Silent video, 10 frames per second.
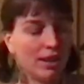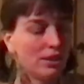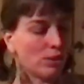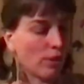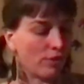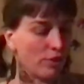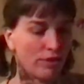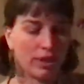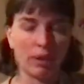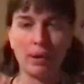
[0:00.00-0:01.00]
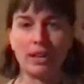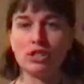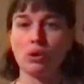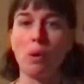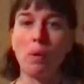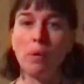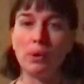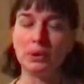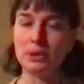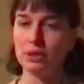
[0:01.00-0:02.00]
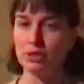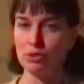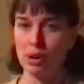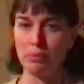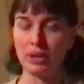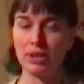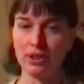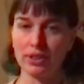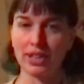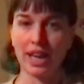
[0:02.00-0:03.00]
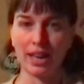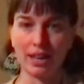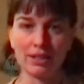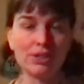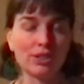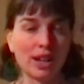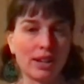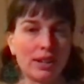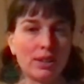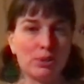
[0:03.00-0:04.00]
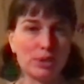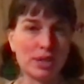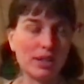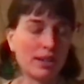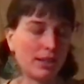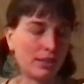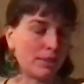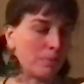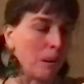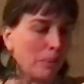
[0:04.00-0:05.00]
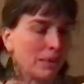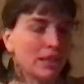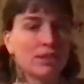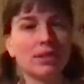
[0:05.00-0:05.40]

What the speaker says: So if you feel that way, just hold the drum with your other hand. You're not going to use it at this moment.